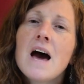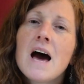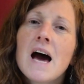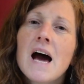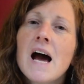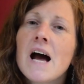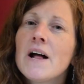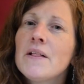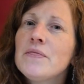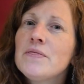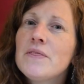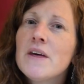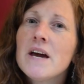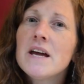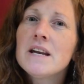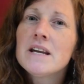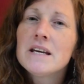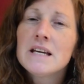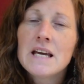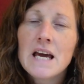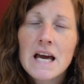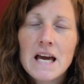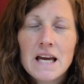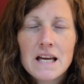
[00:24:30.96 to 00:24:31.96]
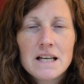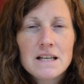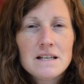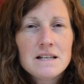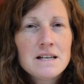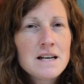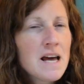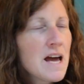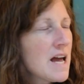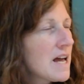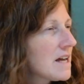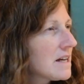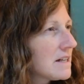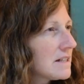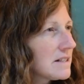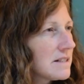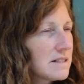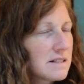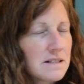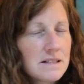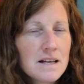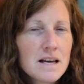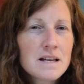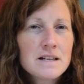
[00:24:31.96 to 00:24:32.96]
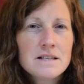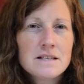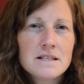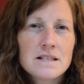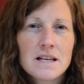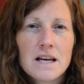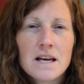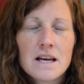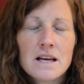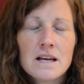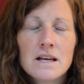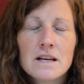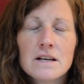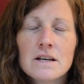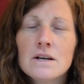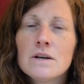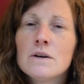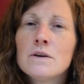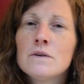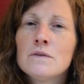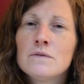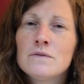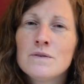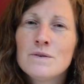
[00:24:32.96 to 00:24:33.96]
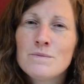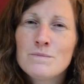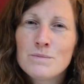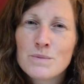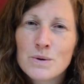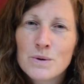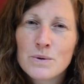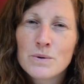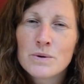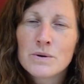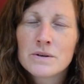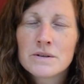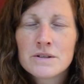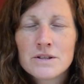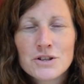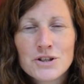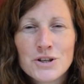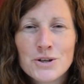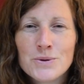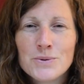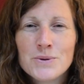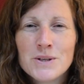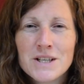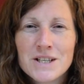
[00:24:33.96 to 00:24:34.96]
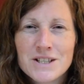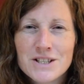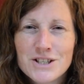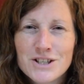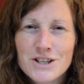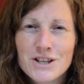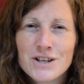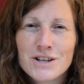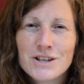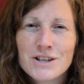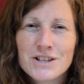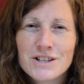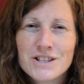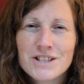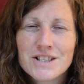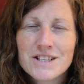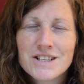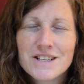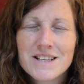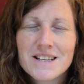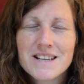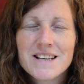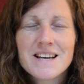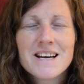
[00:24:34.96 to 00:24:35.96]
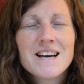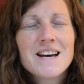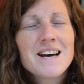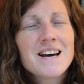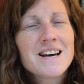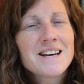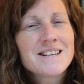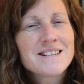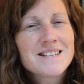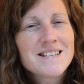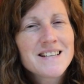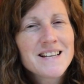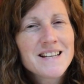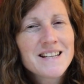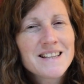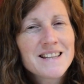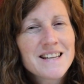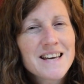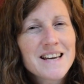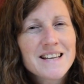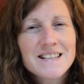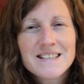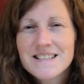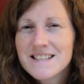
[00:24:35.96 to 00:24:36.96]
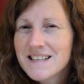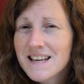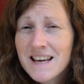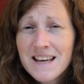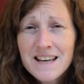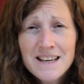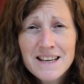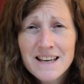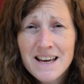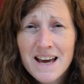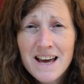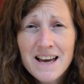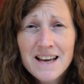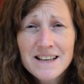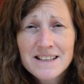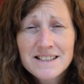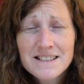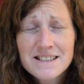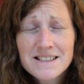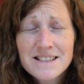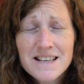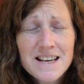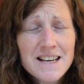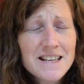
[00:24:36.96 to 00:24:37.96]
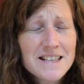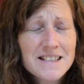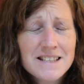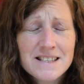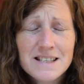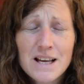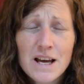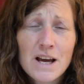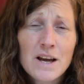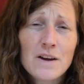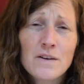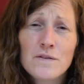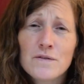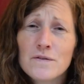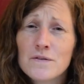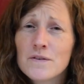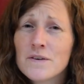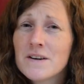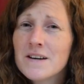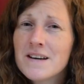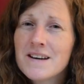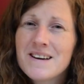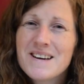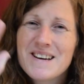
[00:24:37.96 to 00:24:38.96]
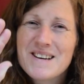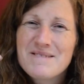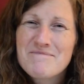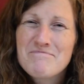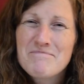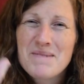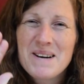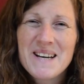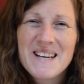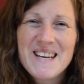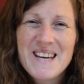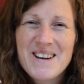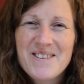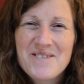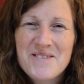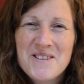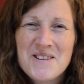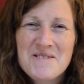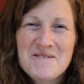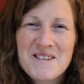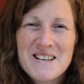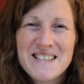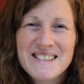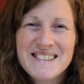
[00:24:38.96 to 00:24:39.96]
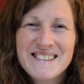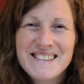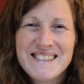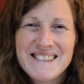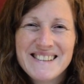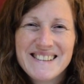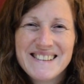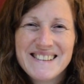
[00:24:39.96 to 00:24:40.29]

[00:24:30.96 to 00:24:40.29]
And then again next Sunday for more Junior Church. Until then, take care, stay safe. Bye, everyone.